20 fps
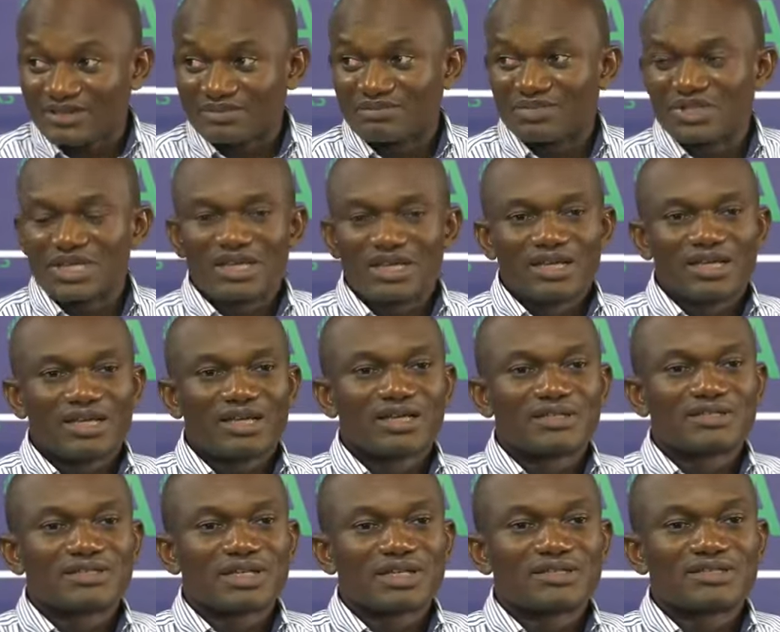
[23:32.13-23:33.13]

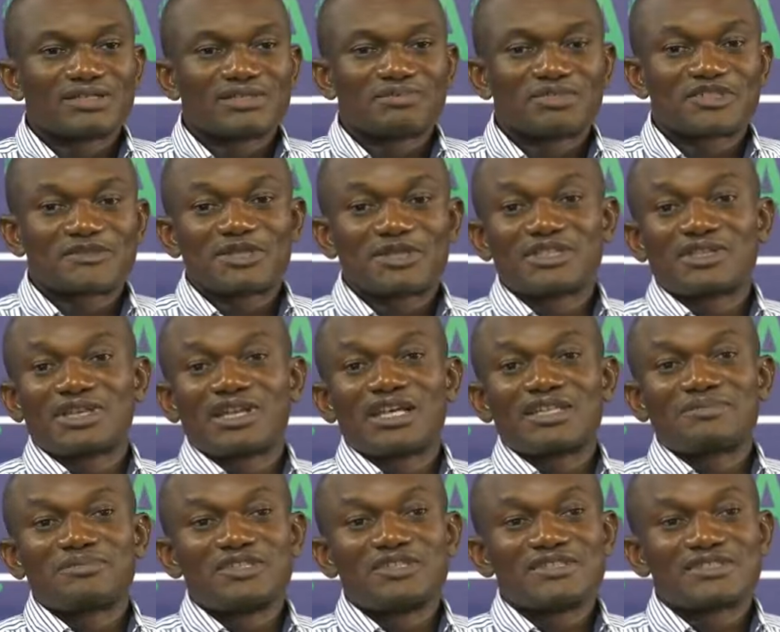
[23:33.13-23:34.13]
And spreading the light
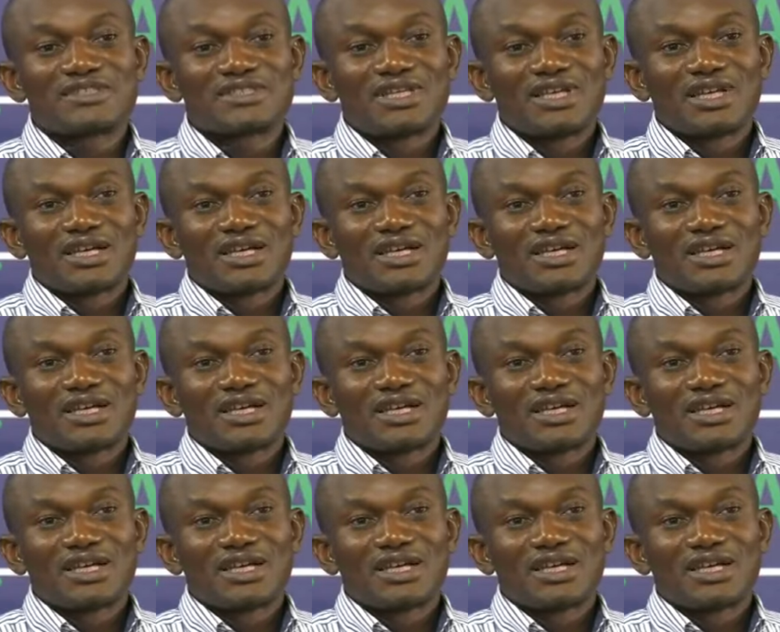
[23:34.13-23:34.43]
means